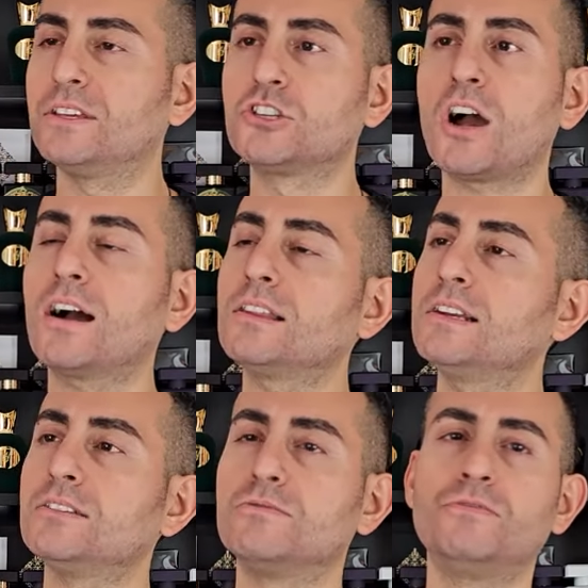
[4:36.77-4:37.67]
the chocolate
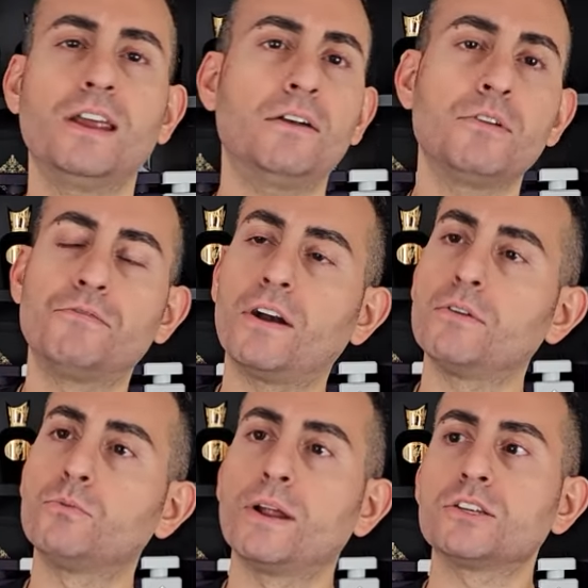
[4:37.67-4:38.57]
is very, very
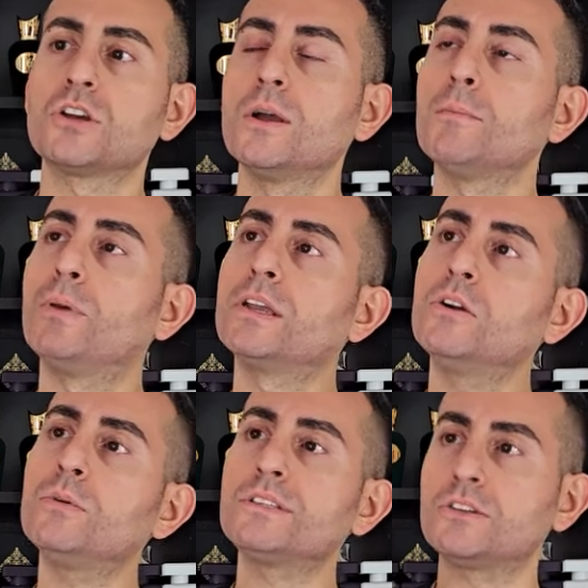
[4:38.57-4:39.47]
rich. But you know
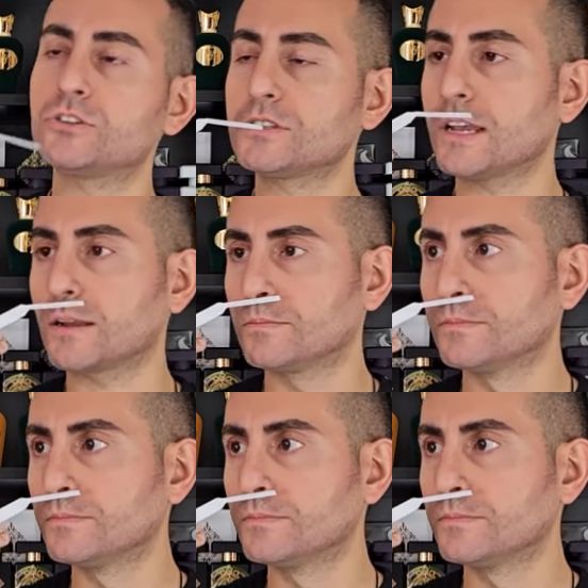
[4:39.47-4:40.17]
what's interesting?